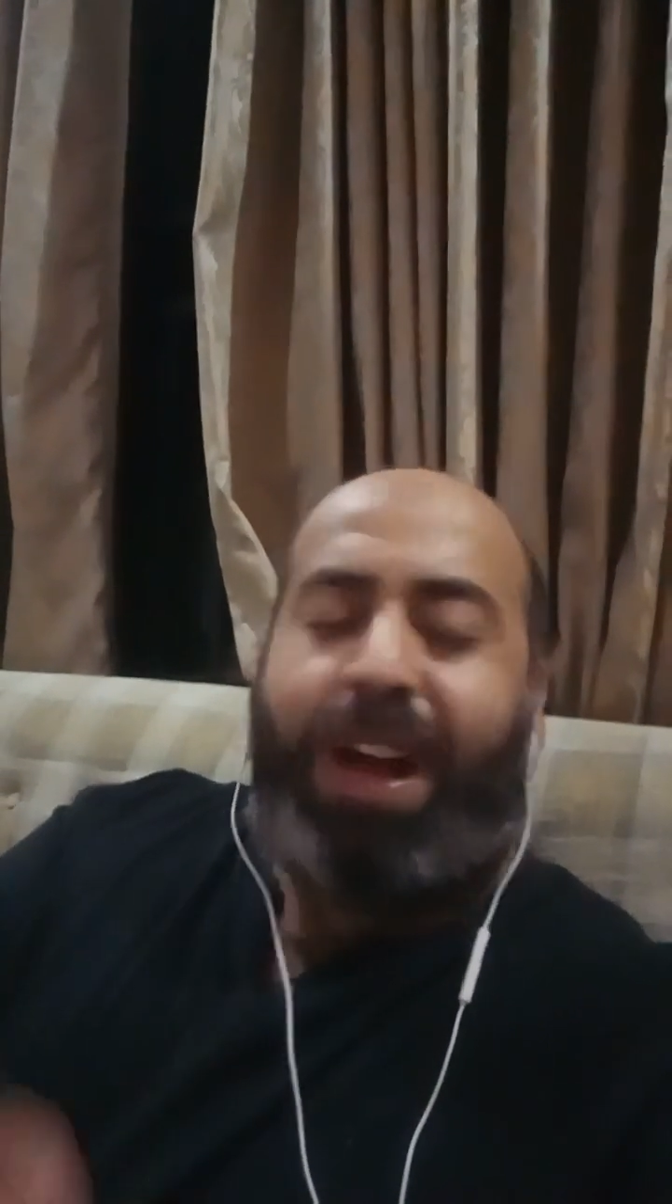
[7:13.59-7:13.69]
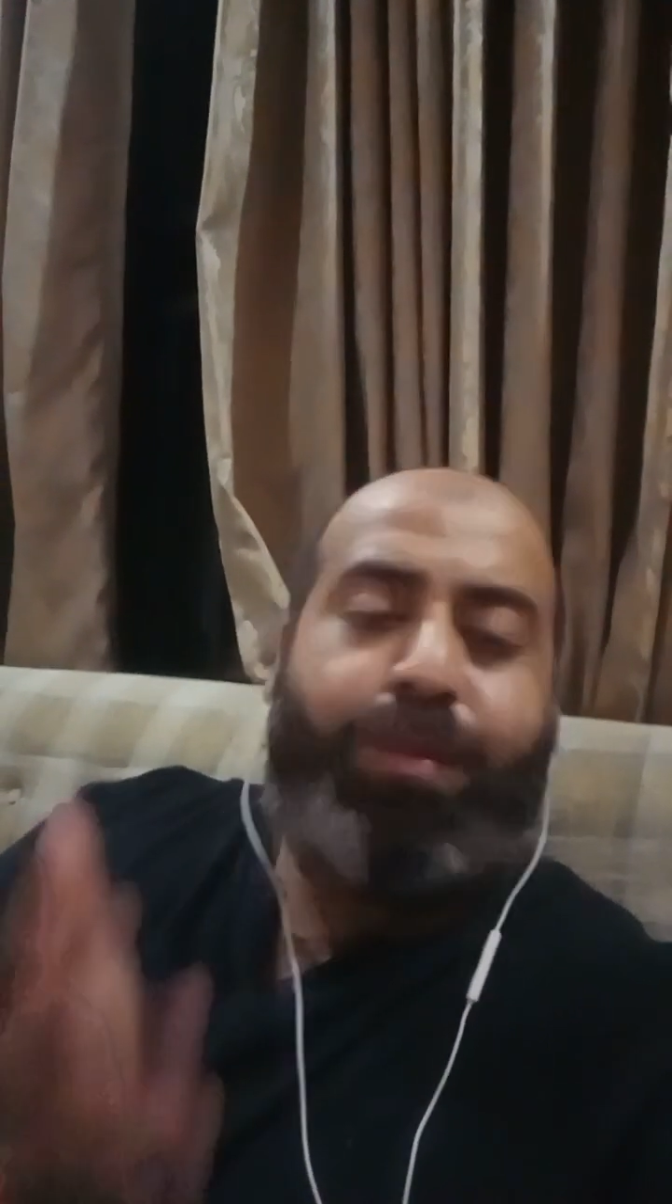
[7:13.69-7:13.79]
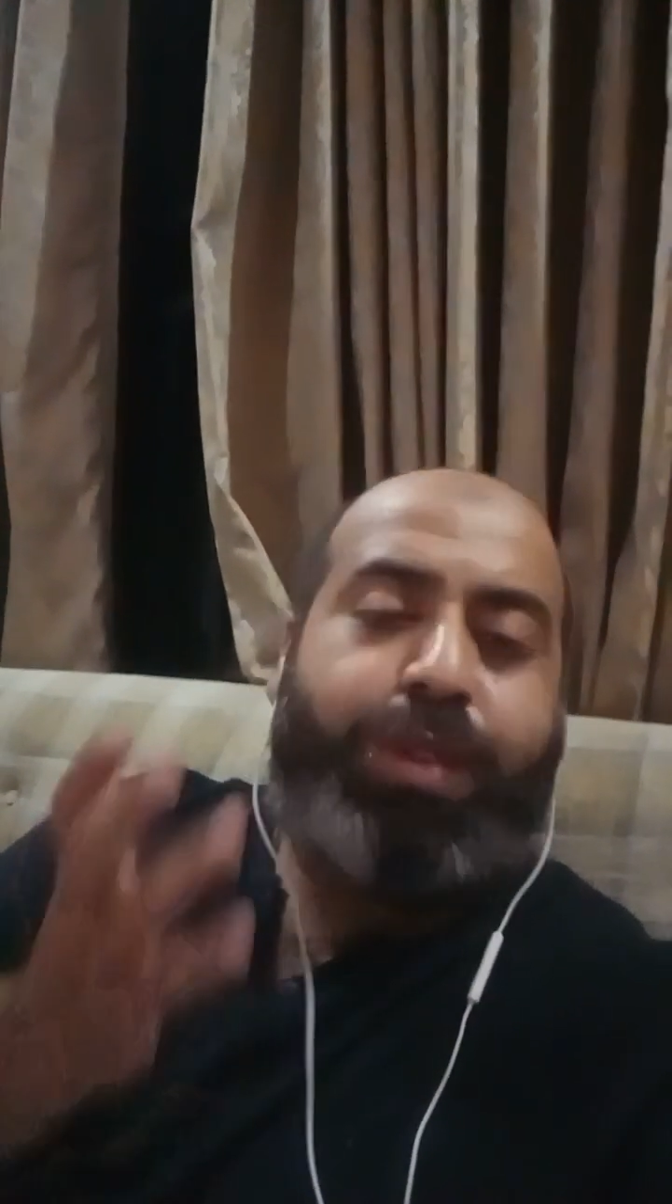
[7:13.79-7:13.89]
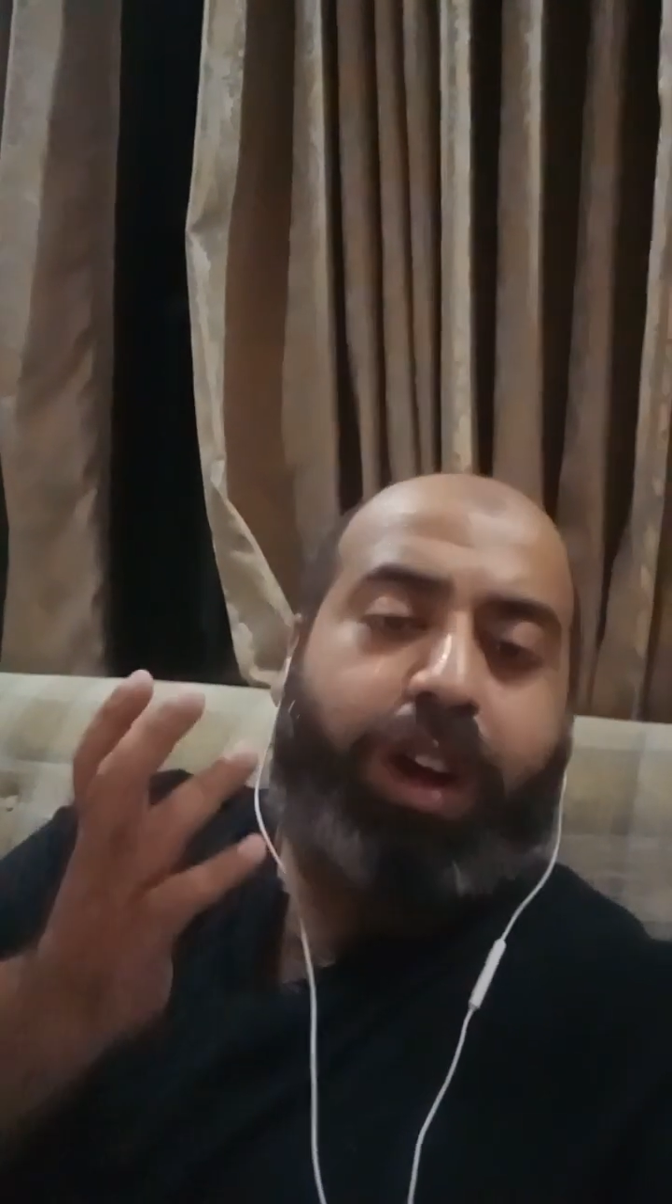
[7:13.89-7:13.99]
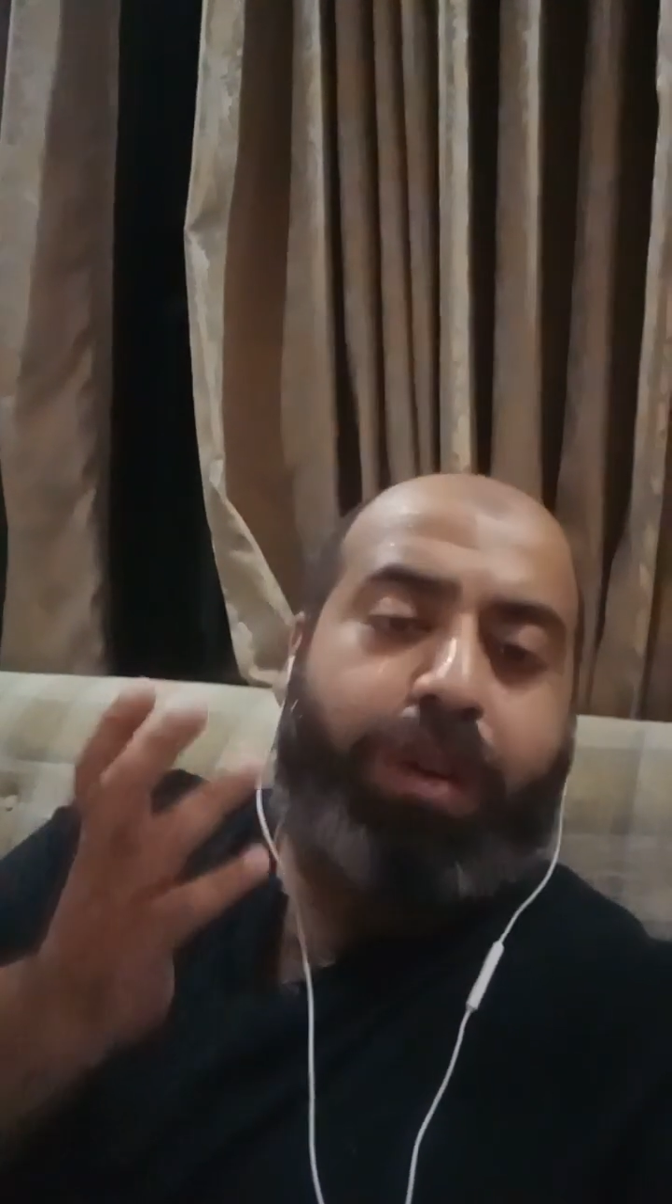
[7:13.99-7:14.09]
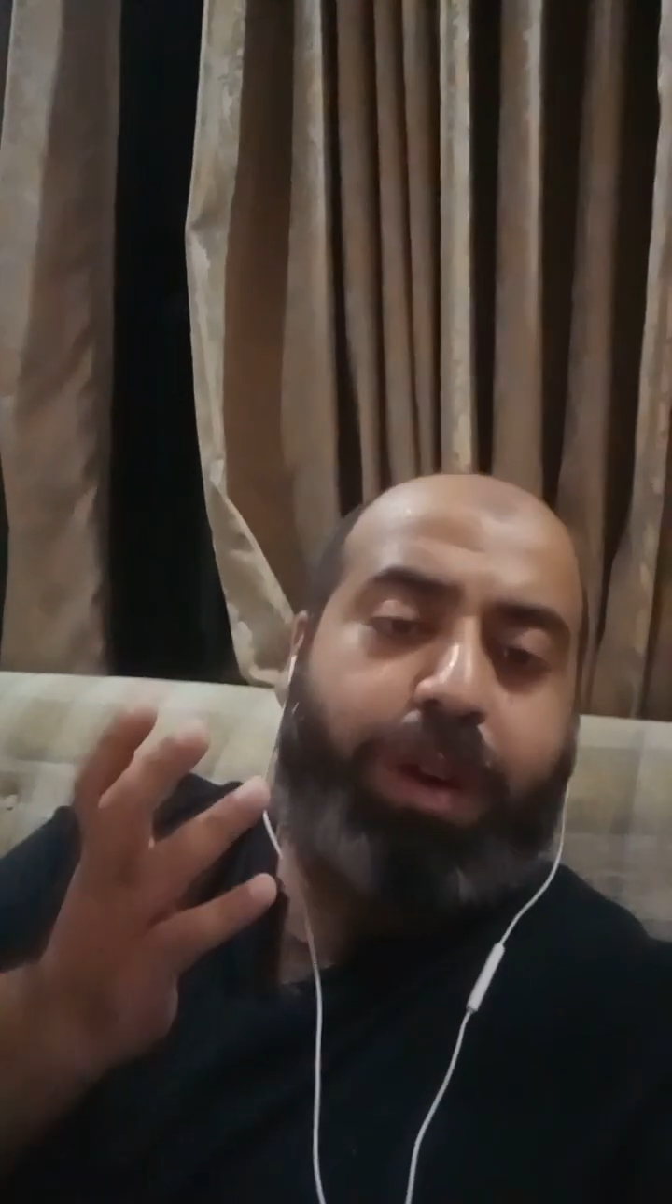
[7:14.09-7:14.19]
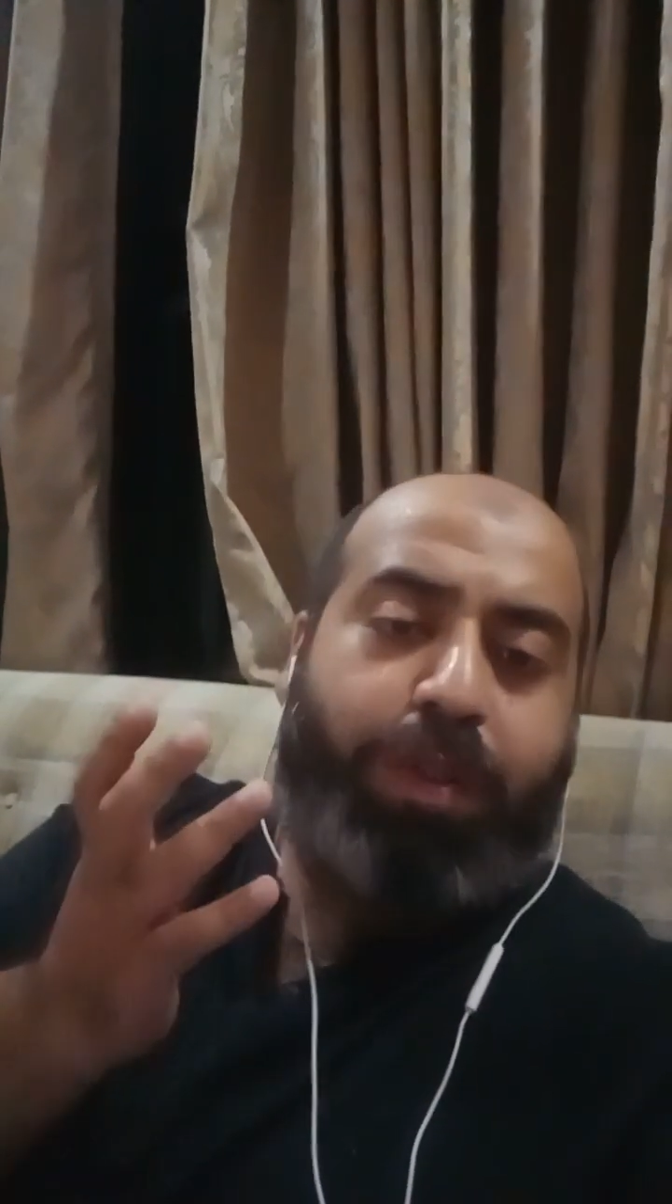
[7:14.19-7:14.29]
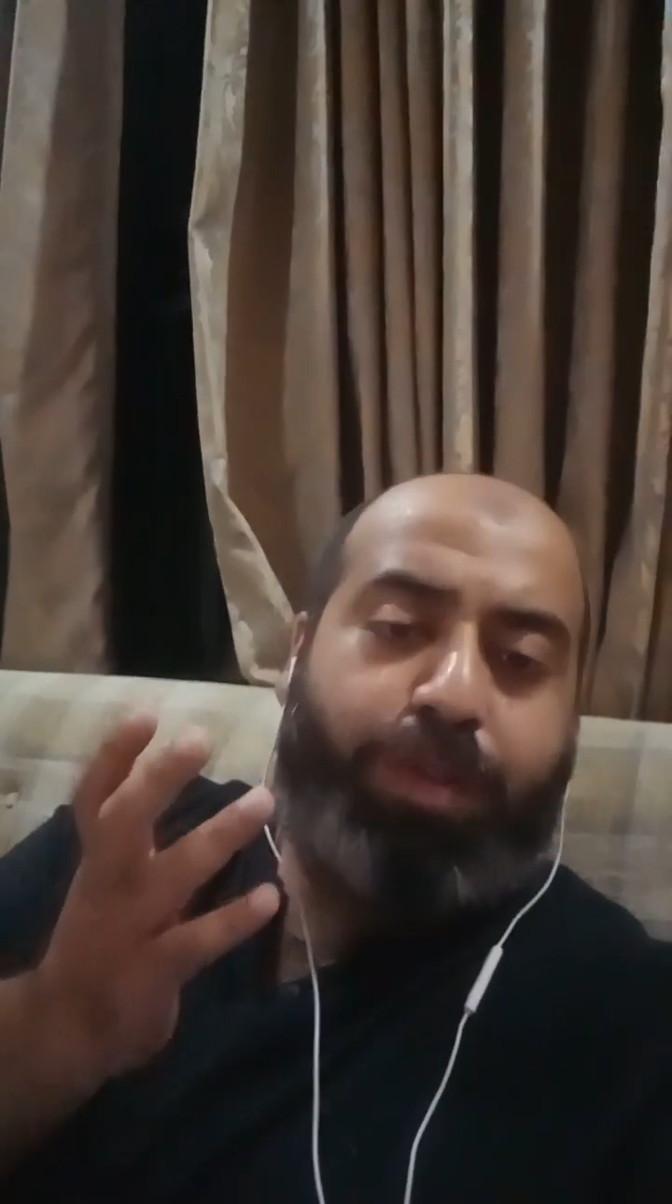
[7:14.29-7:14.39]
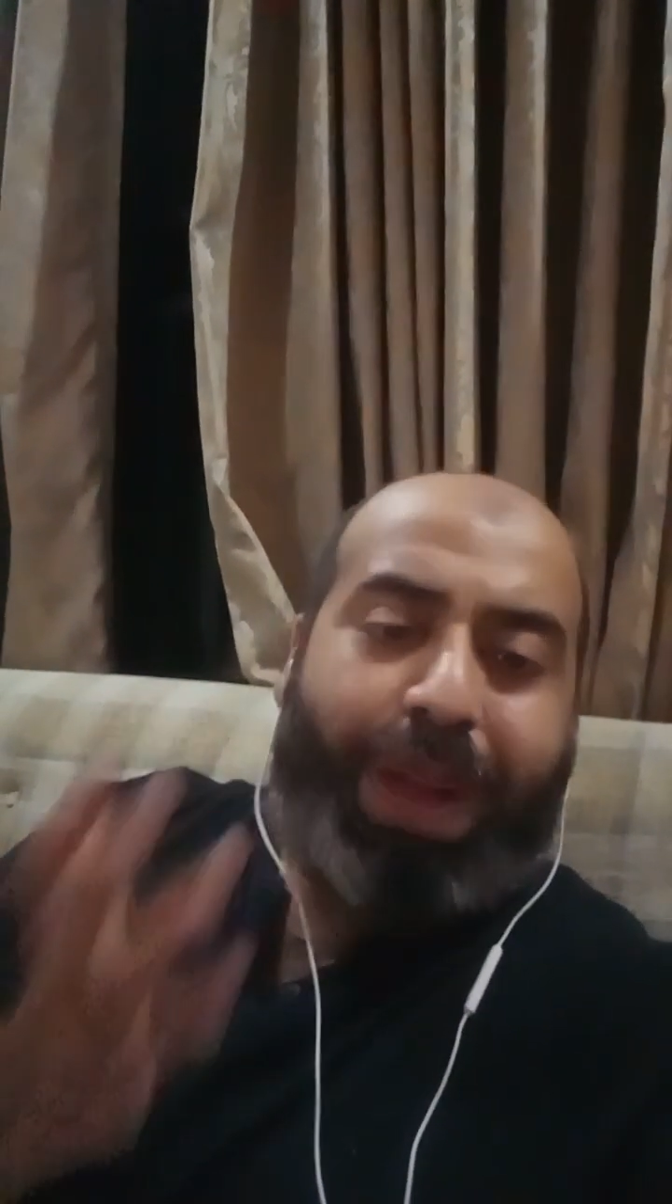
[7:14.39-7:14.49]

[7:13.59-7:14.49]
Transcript: I'm talking about